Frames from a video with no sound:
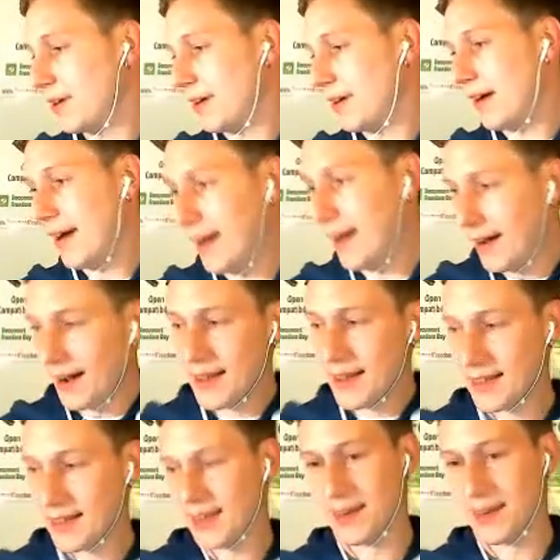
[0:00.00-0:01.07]
I think
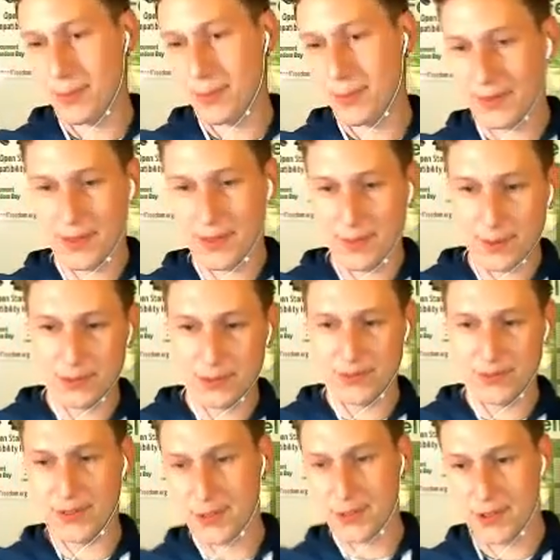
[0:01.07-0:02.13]
one of the most fun
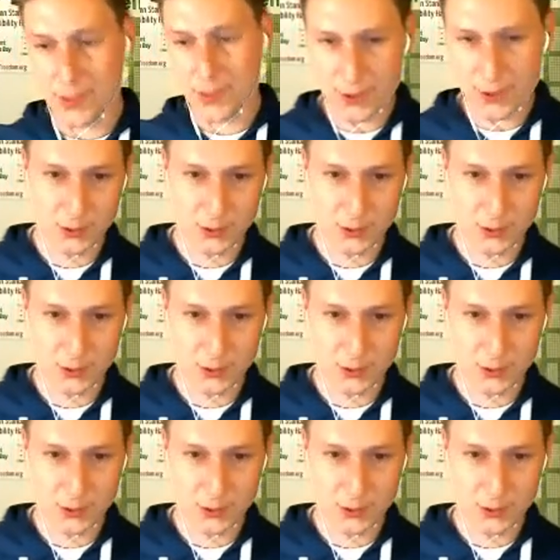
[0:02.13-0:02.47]
tools is